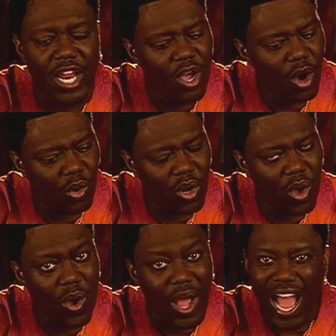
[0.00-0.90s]
Hold
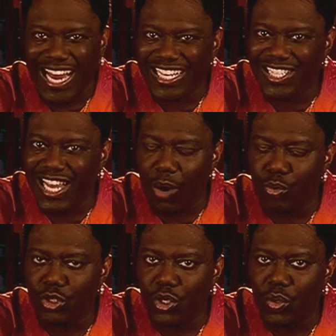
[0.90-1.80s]
on. I didn't say I
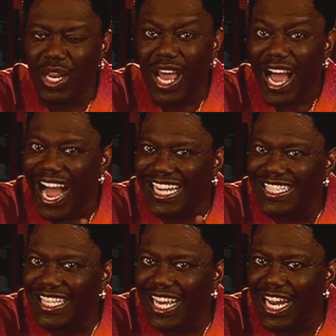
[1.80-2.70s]
would do it. I
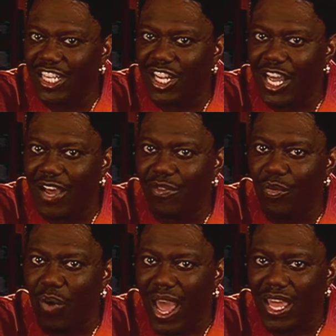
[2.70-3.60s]
said I should have the
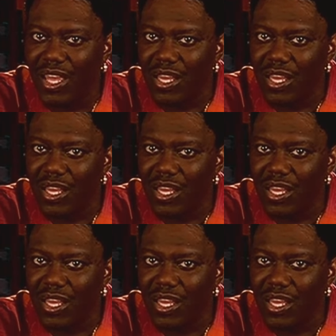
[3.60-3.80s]
right.